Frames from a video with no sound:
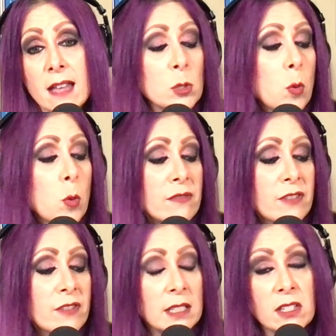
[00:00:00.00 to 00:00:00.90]
That's why you've
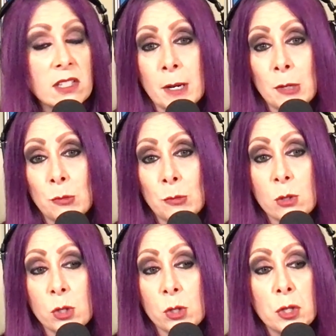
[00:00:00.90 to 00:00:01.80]
got to listen to my
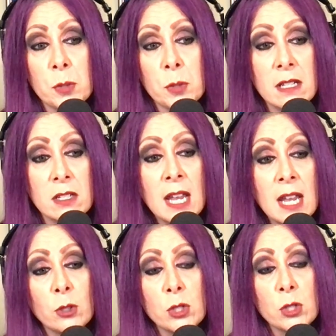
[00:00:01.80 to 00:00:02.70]
radio shows, because
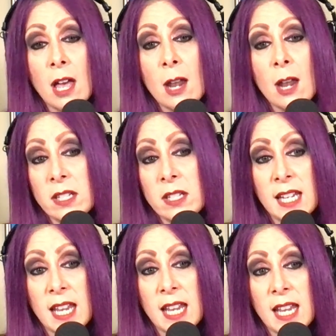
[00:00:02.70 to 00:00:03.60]
there's a lot of ways to
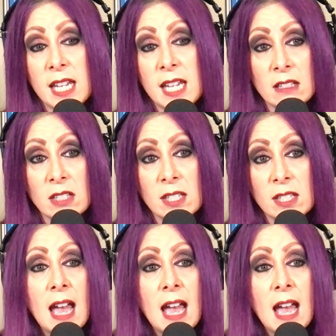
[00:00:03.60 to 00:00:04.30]
get tickets.